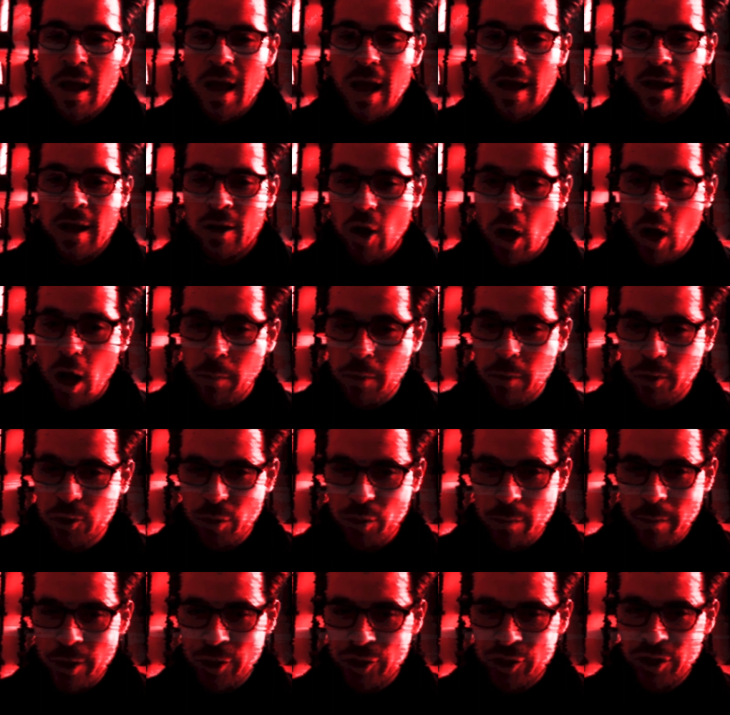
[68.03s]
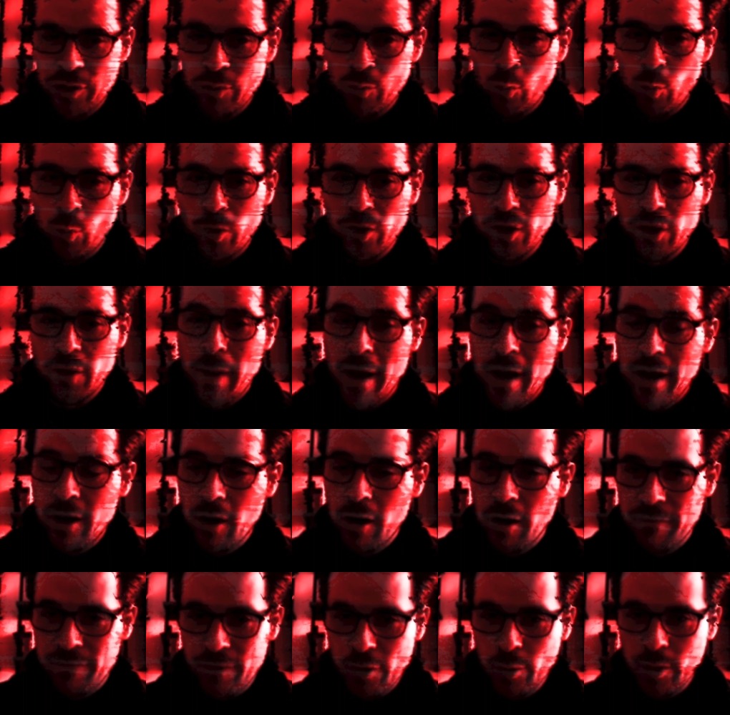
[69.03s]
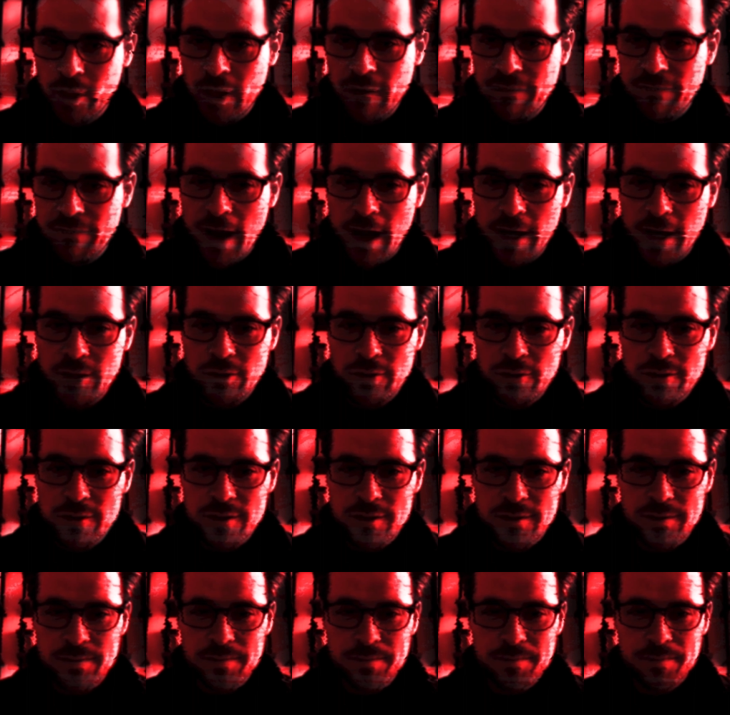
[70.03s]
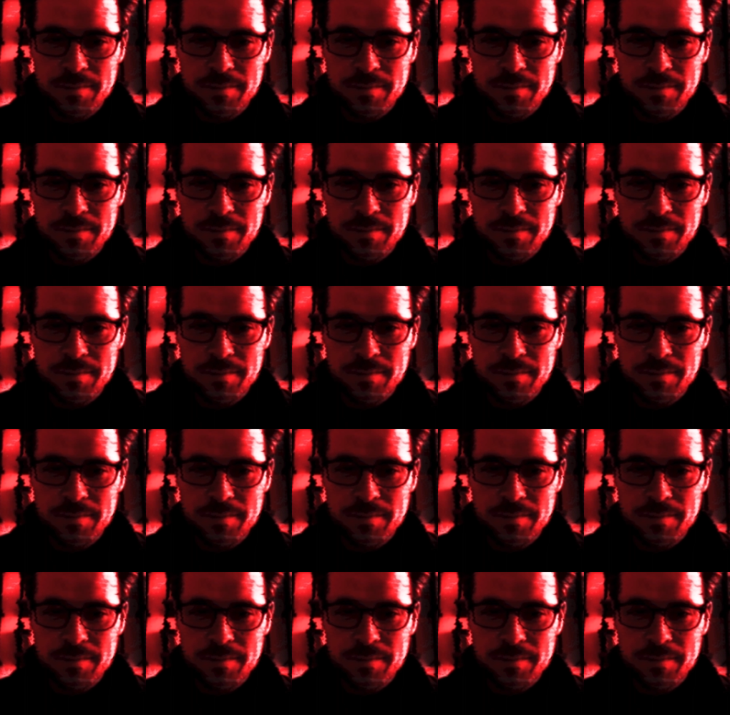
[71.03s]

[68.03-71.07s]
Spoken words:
and accomplish your mission will depend on a few key factors.